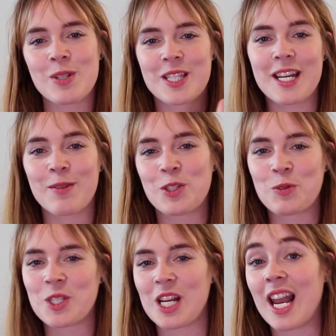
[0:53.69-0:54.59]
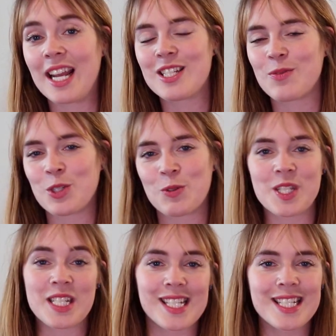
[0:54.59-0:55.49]
deciding which ones I liked and which ones
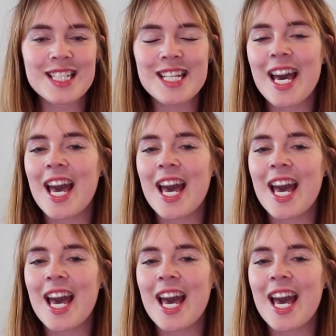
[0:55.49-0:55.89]
I didn't.